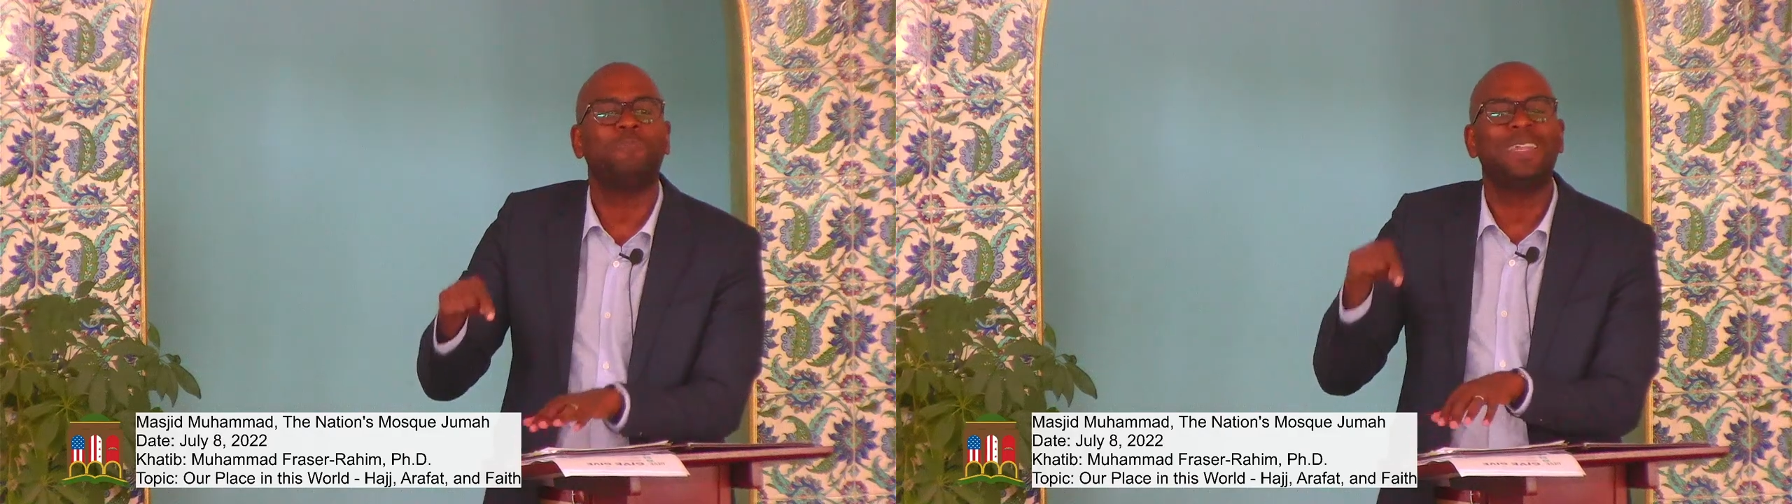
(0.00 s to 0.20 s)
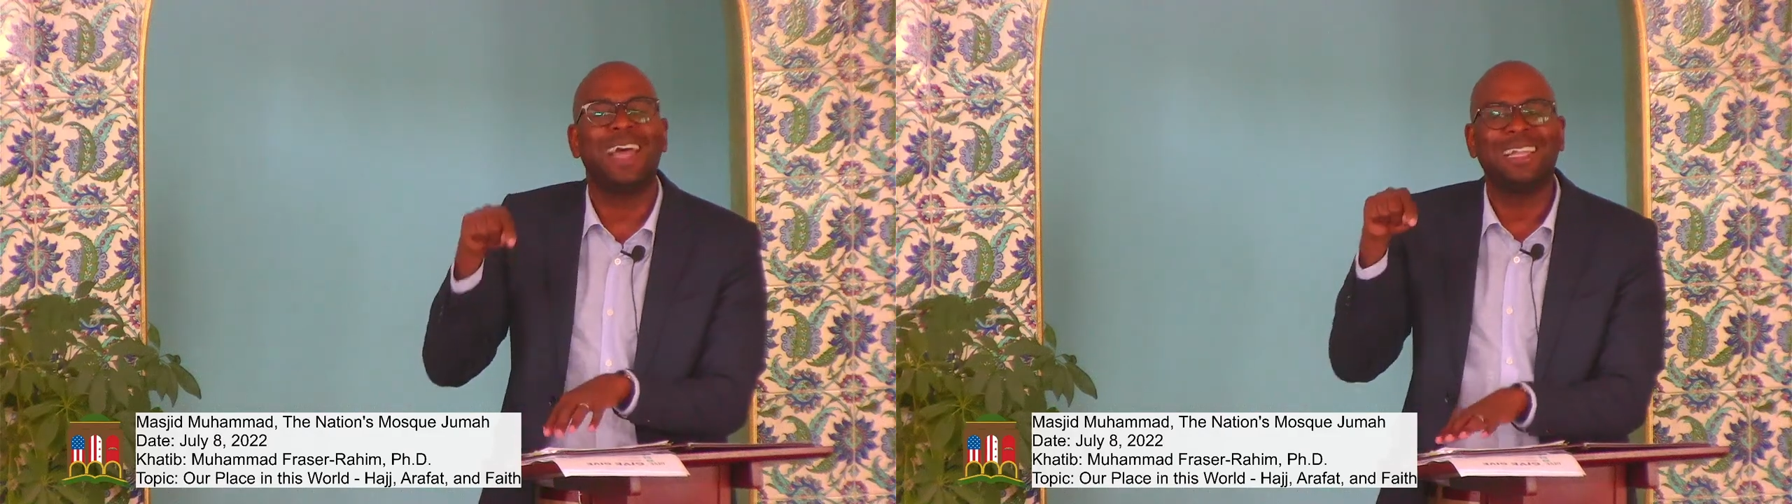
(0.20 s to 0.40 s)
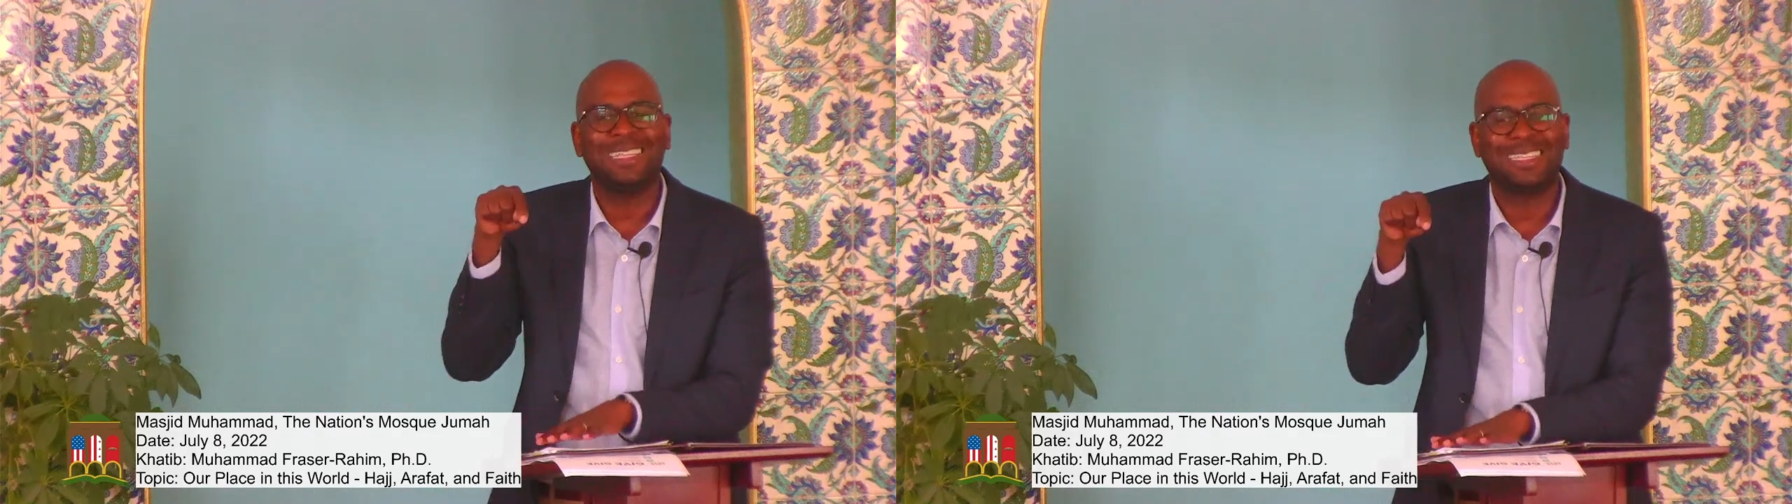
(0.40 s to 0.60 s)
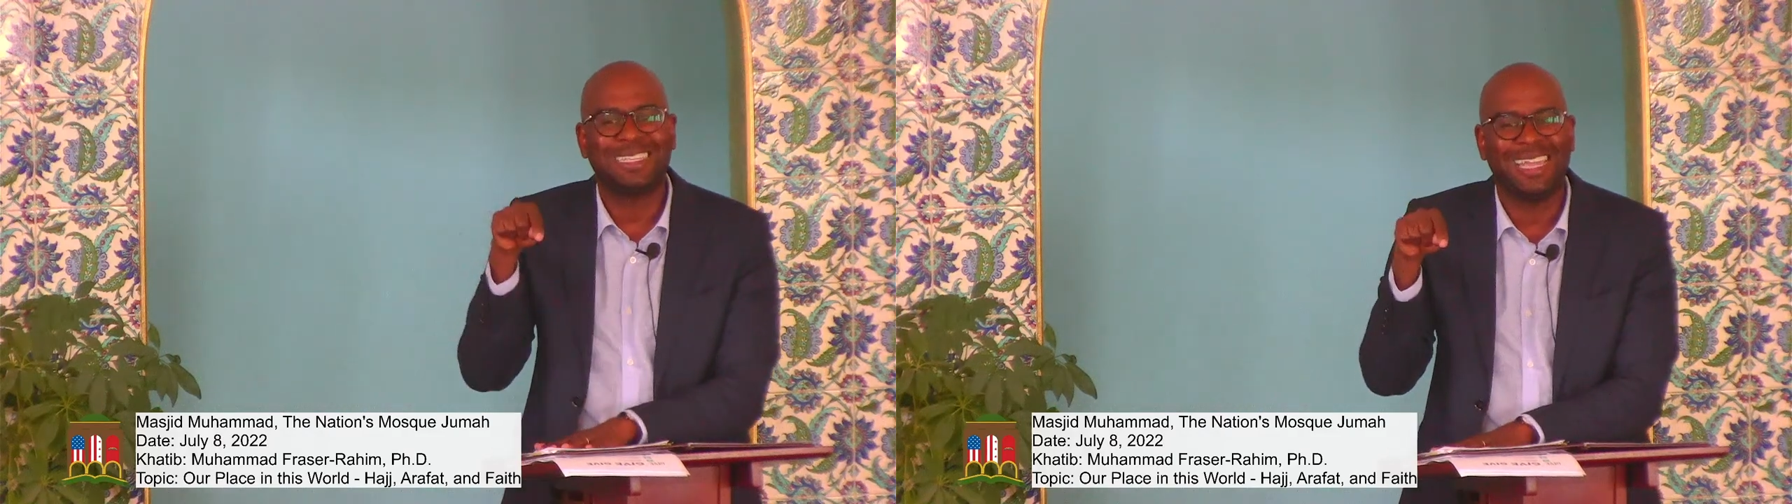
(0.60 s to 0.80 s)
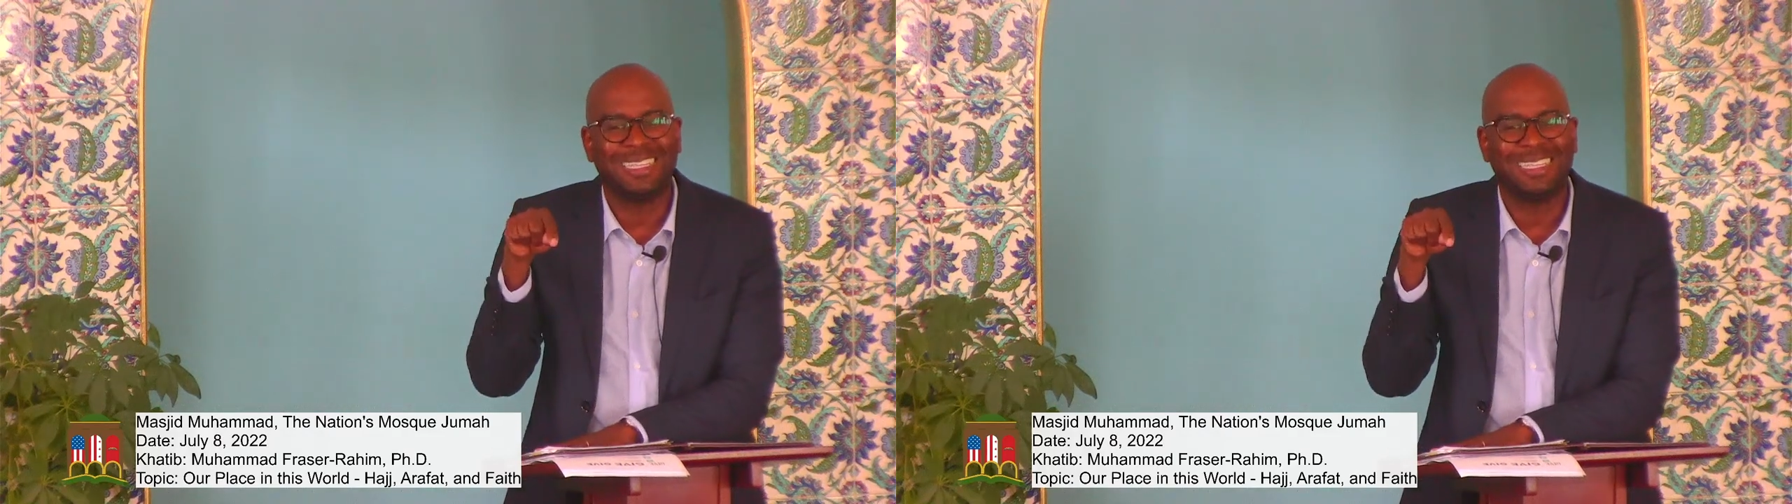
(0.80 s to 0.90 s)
but not to stay